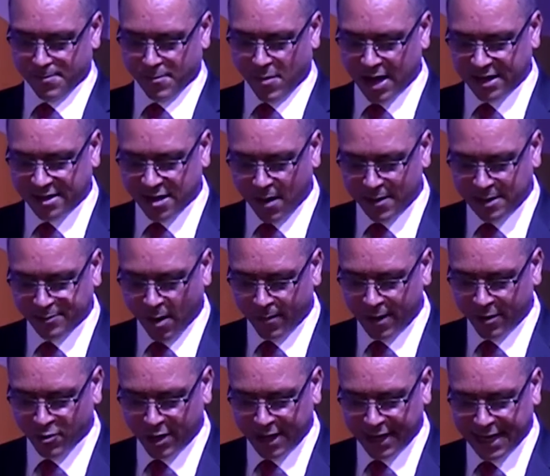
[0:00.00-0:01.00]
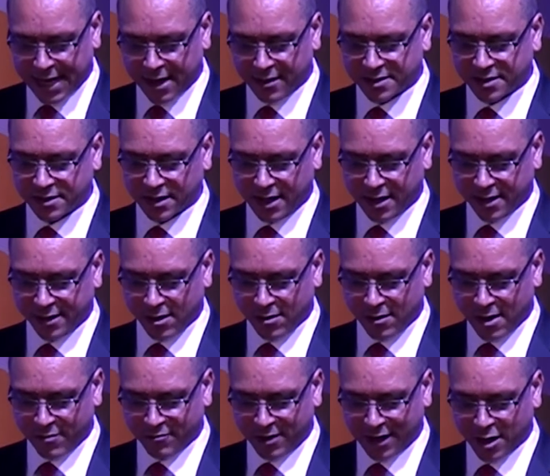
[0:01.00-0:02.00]
My time is probably running out, and I
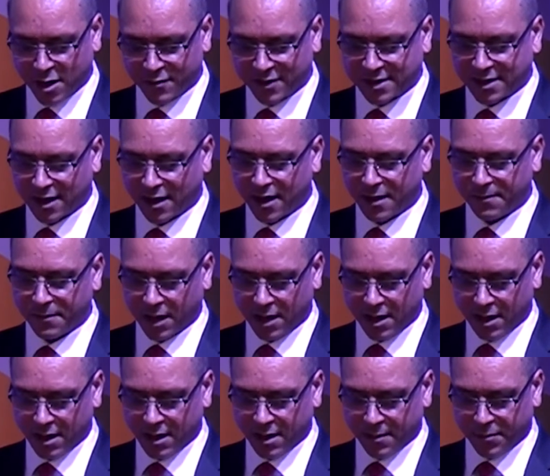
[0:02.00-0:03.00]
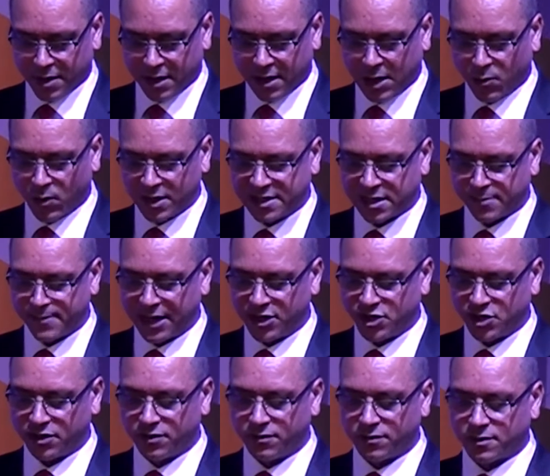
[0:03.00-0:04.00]
don't like running over time, but I want to
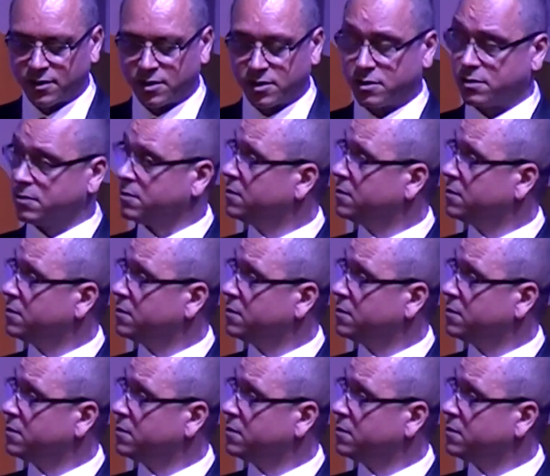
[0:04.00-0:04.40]
mention